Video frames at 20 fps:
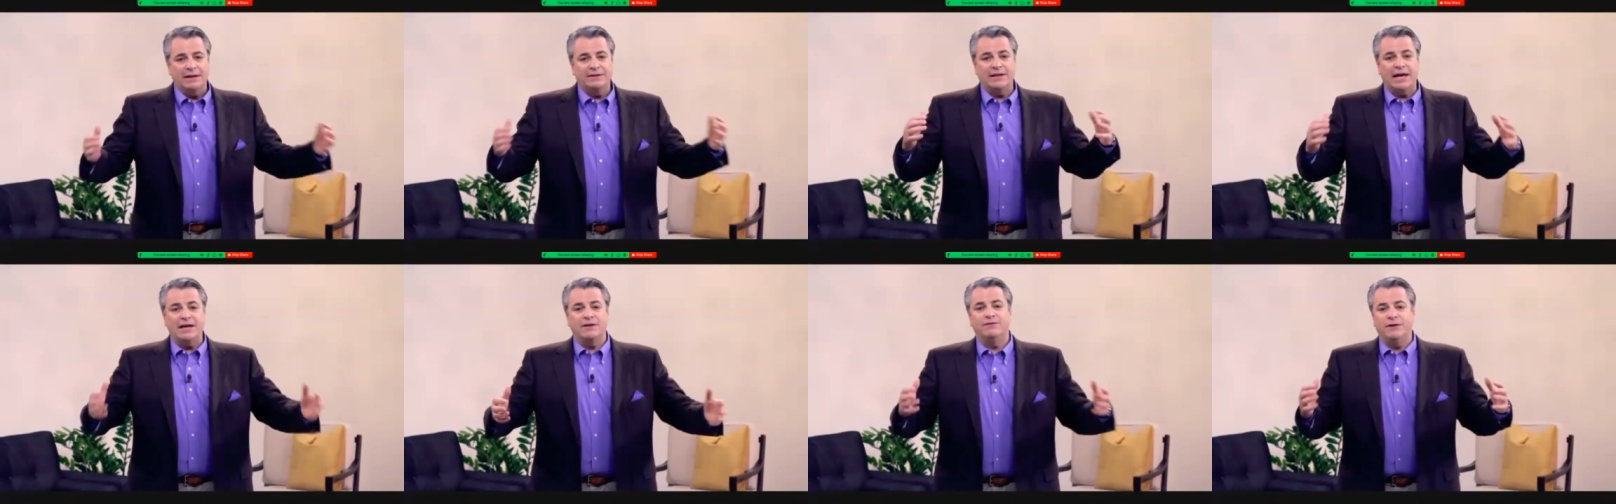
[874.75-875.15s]

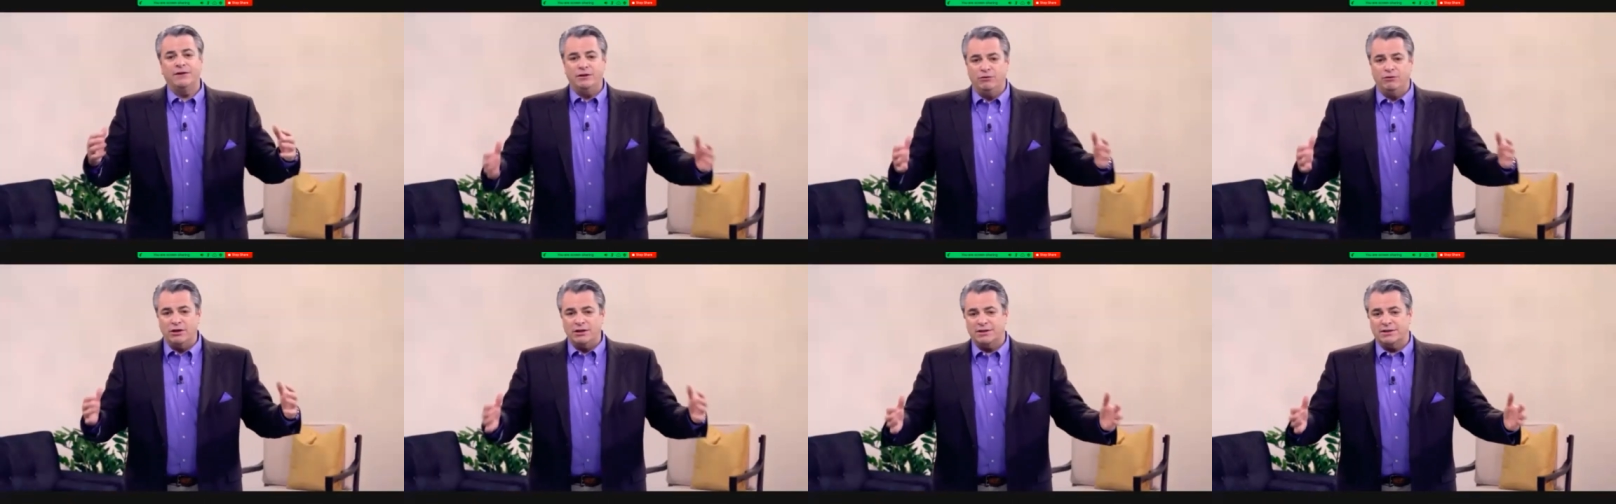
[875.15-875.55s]

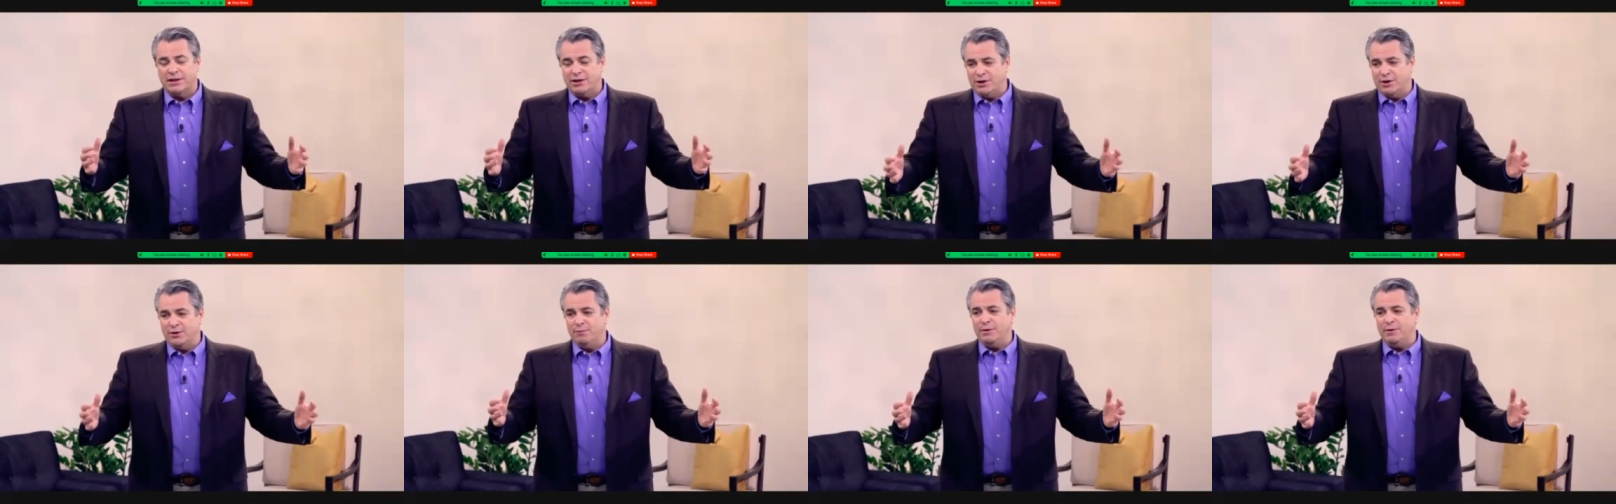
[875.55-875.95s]
Thankfully, real
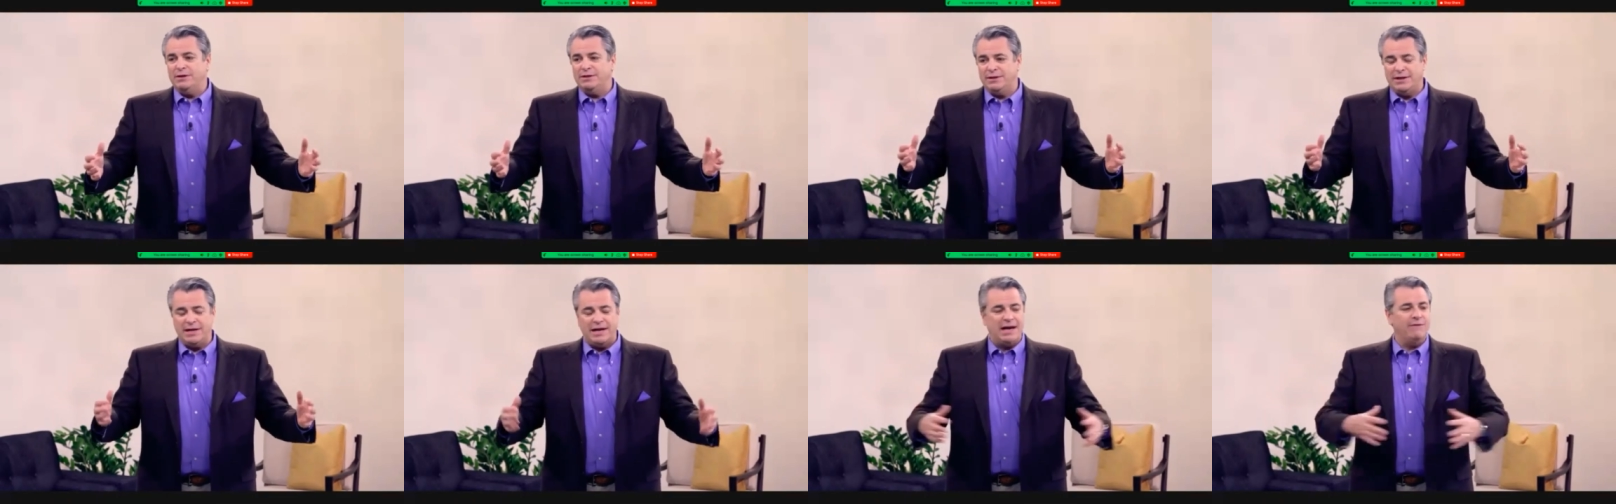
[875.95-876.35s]
estate
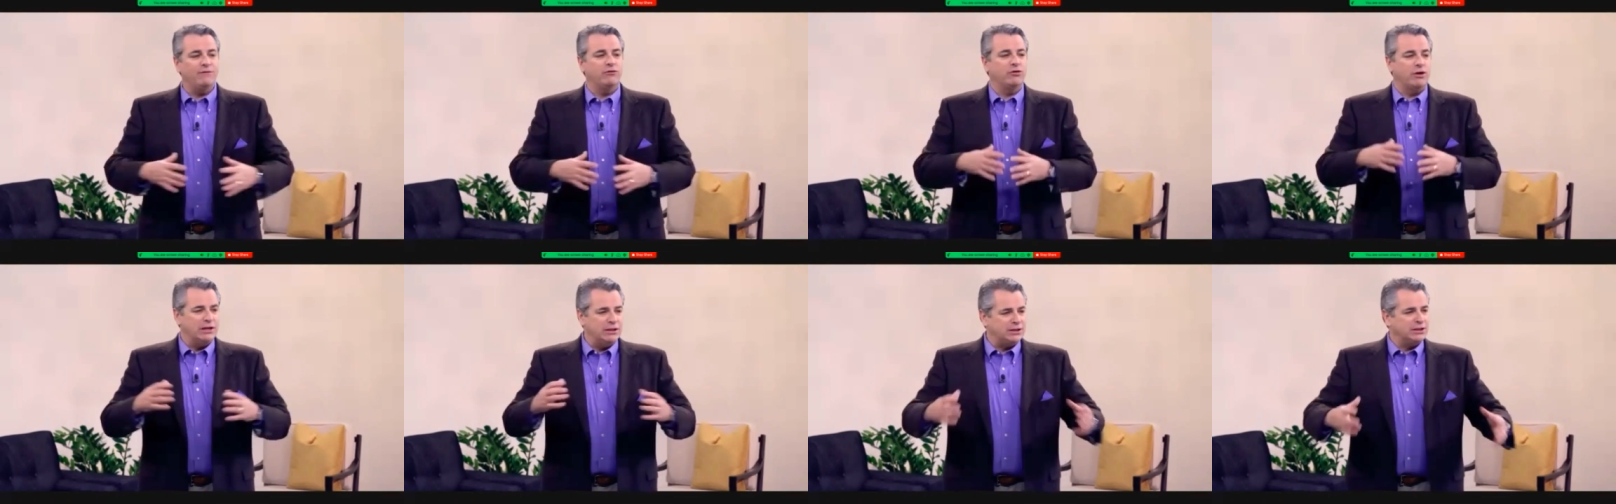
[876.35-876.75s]
companies today
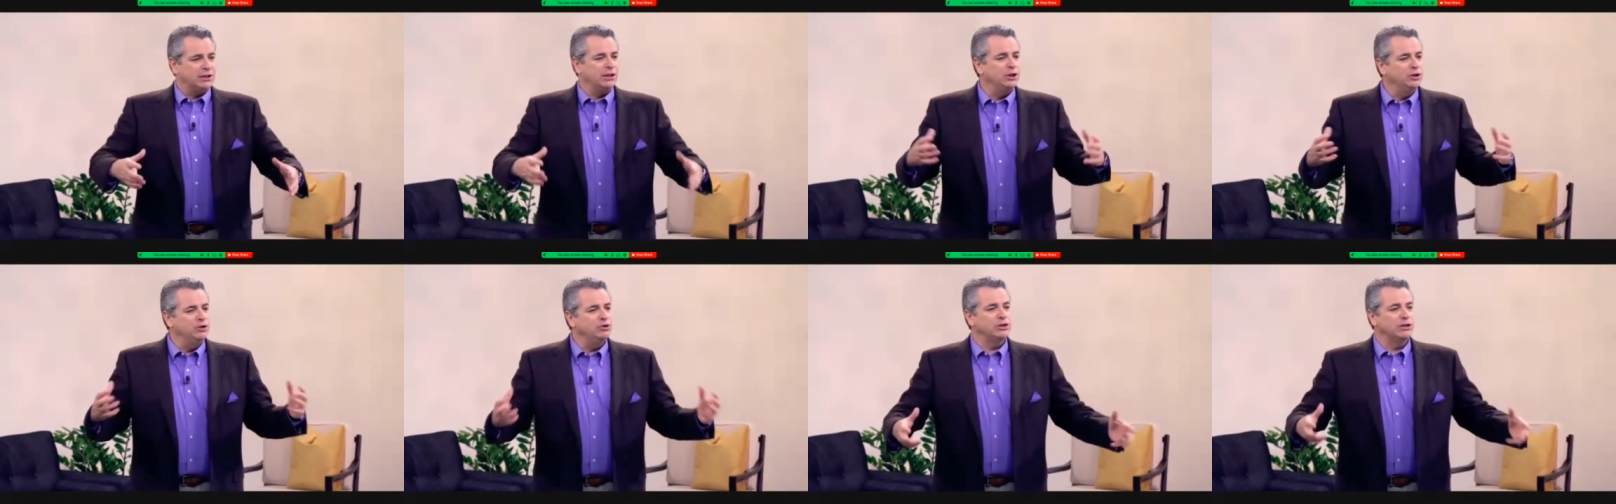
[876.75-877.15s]
have great
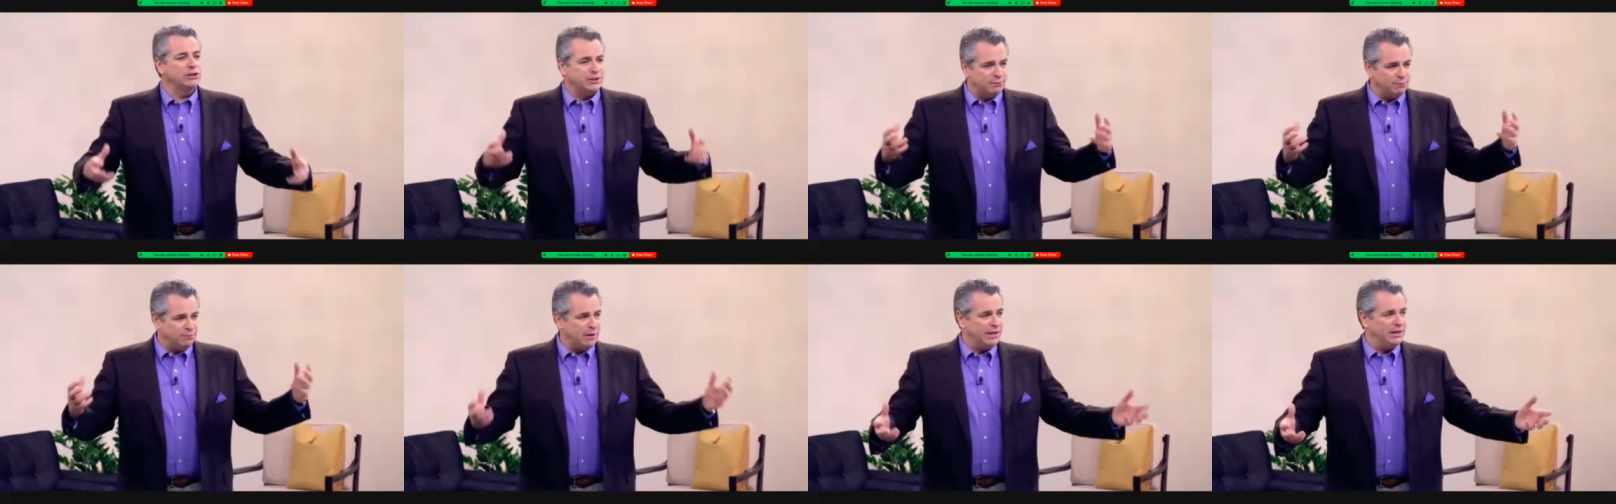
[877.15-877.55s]

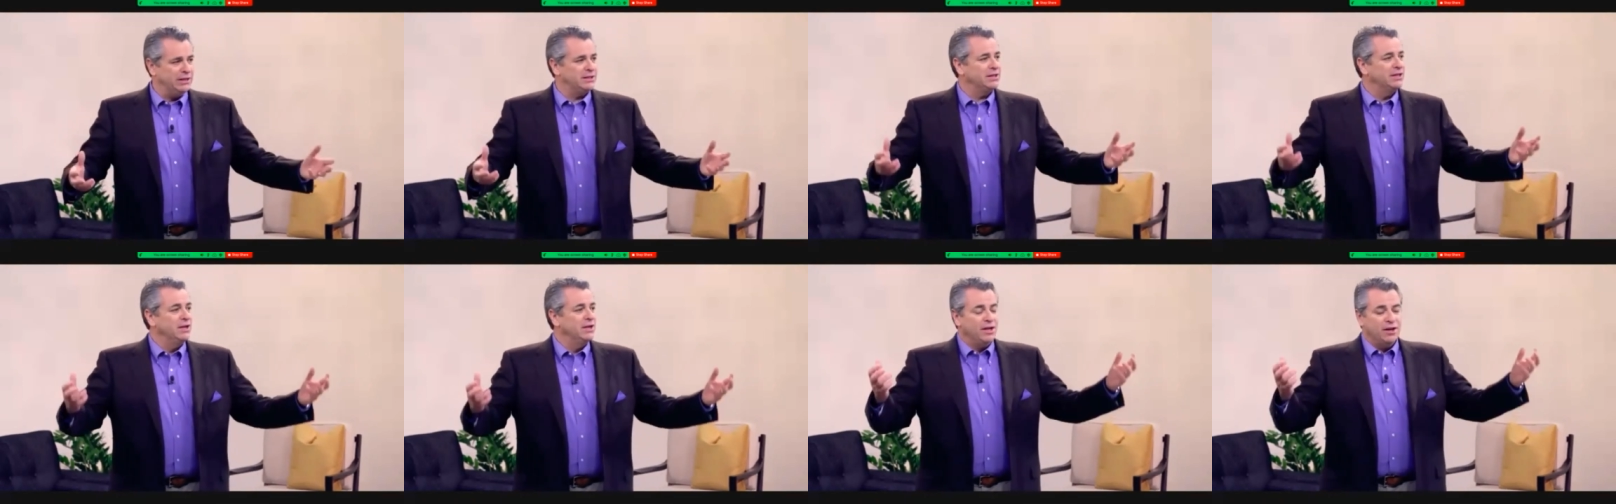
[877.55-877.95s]
solutions in
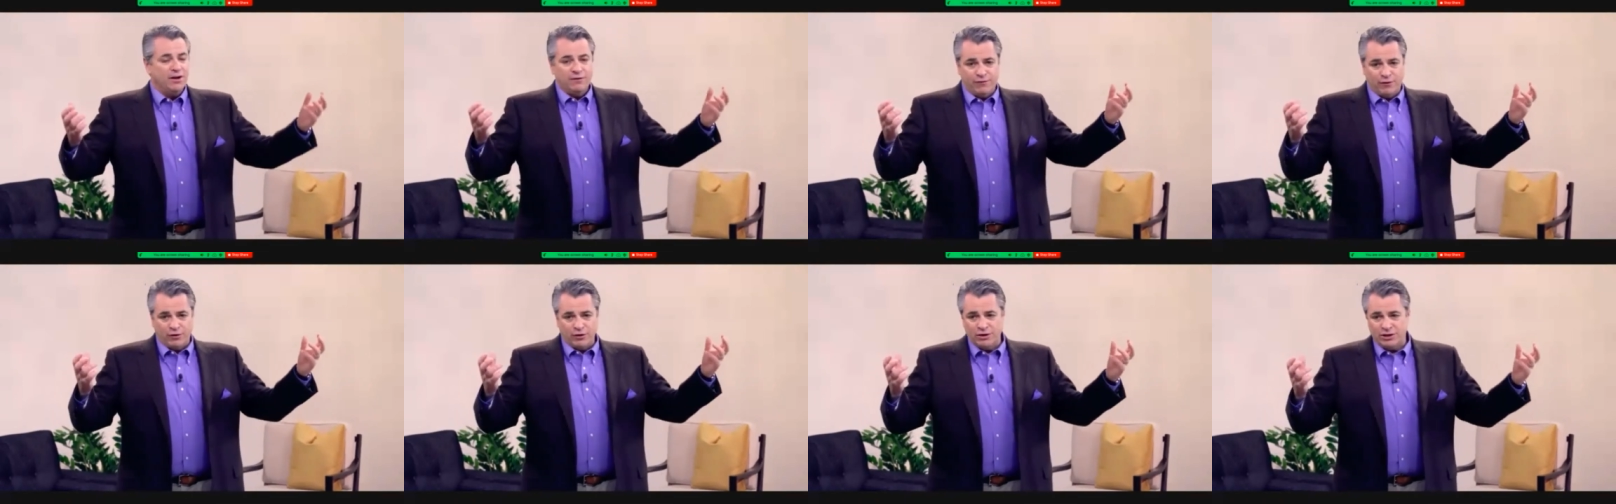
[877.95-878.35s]
place
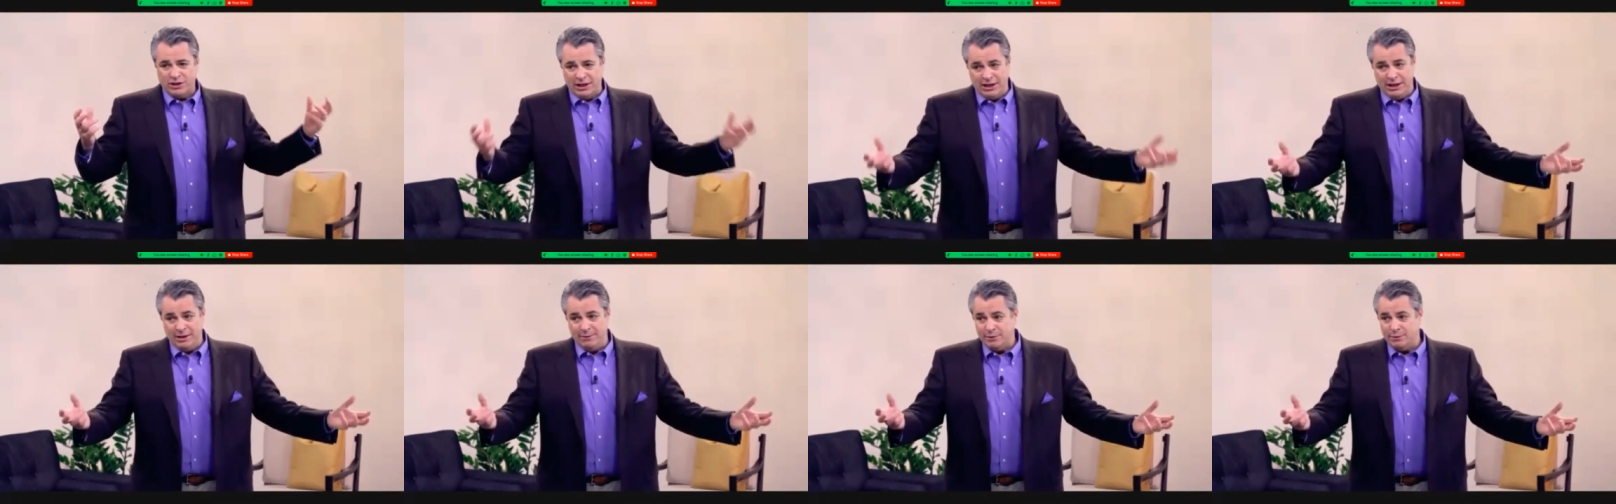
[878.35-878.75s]
for
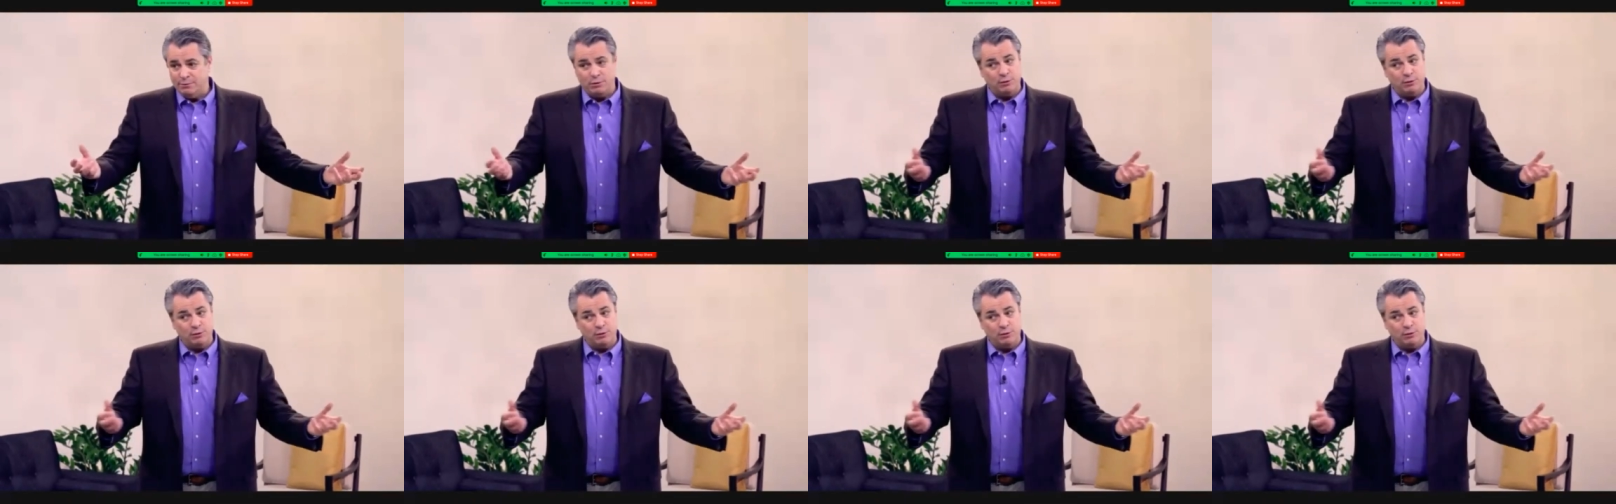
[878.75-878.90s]
teams.